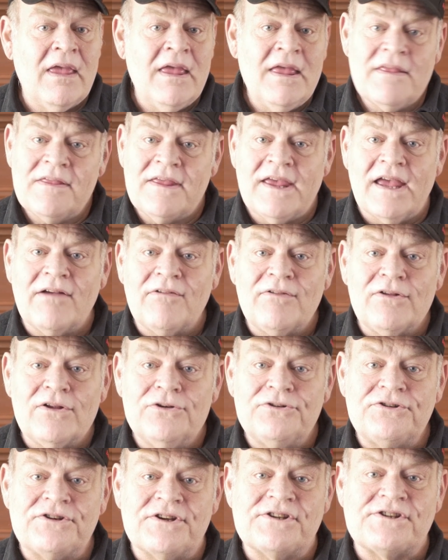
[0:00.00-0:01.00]
The
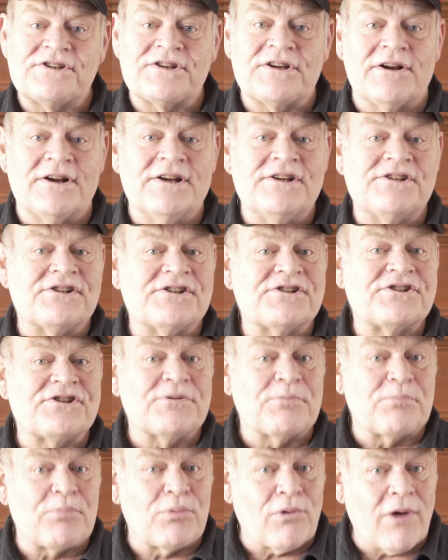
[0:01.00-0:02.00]
Evolution series is
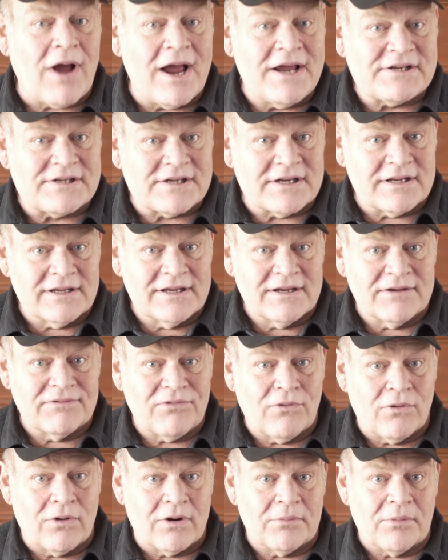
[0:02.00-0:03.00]
surprisingly
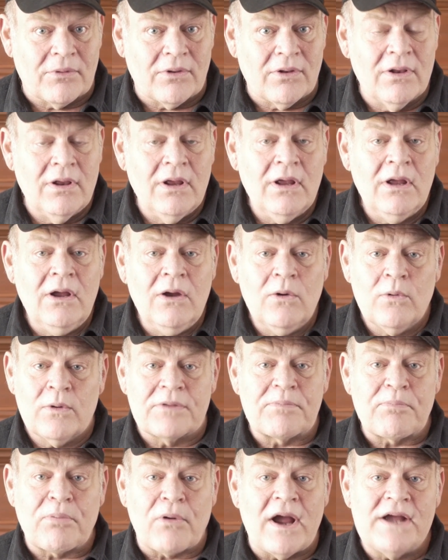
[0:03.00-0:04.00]
affordable,
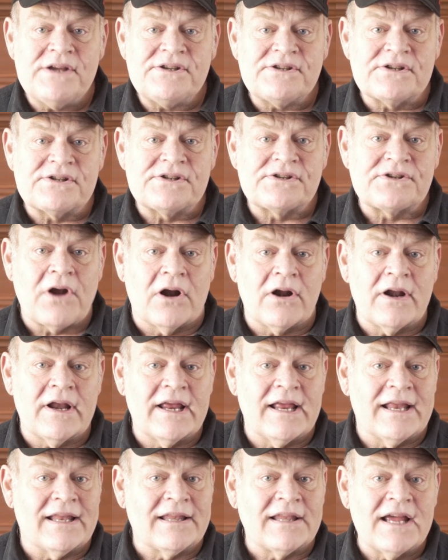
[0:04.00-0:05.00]
with prices
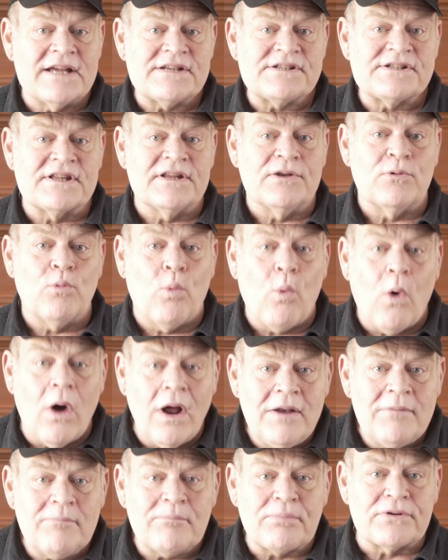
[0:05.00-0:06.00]
starting at less than
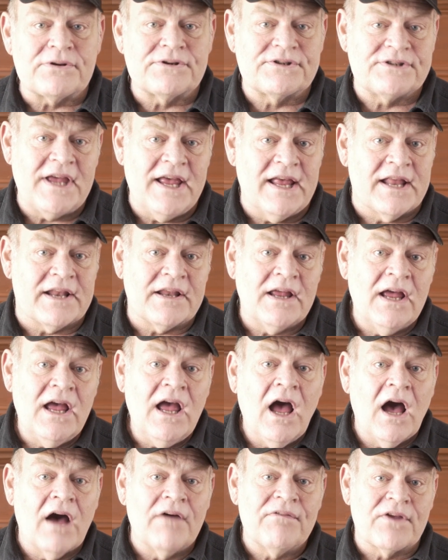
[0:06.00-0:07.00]
1%
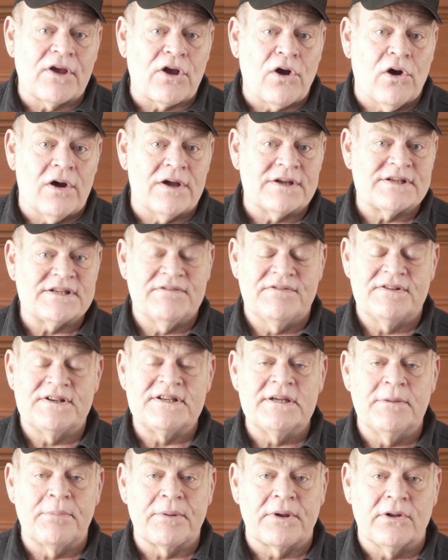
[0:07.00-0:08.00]
of the cost of a
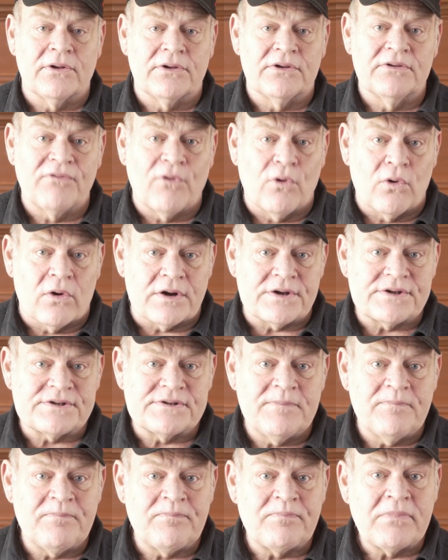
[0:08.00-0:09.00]
typical
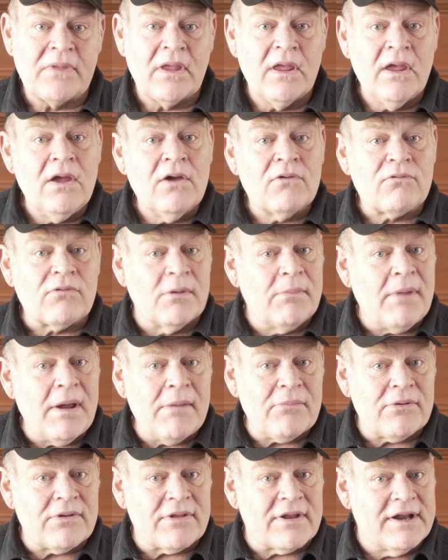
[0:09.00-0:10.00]
divorce.
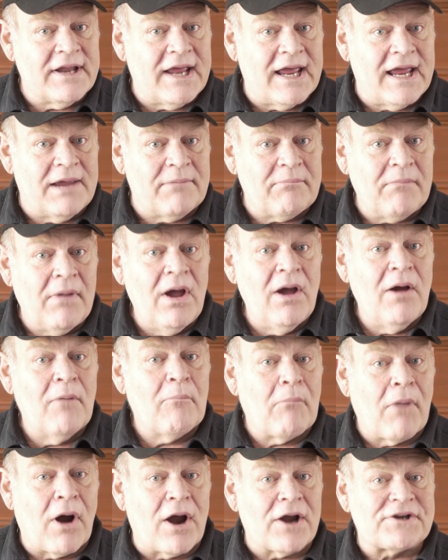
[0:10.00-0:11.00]
Remember the name
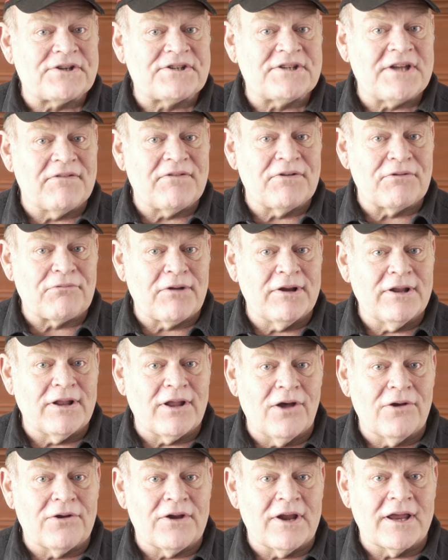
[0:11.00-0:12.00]
Mark 7
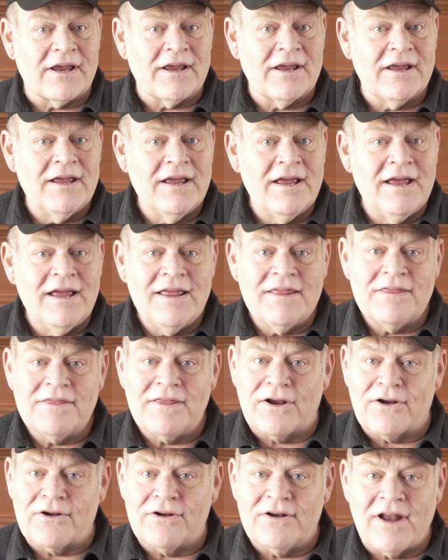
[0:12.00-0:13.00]
Reloading.
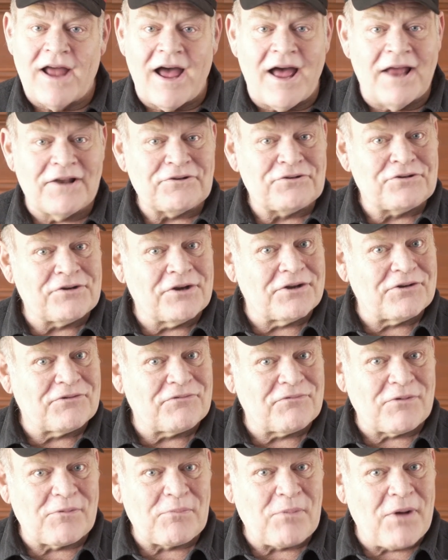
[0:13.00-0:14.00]
They're not just
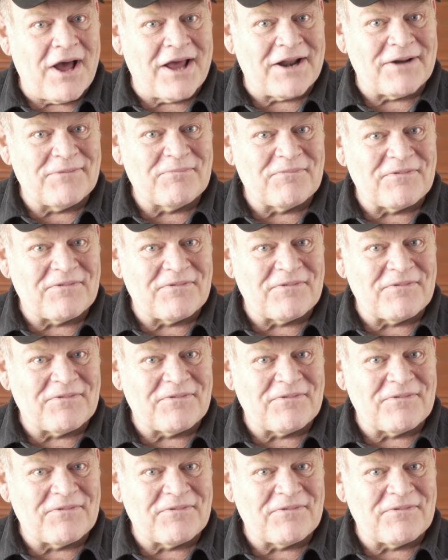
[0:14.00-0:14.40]
for bottom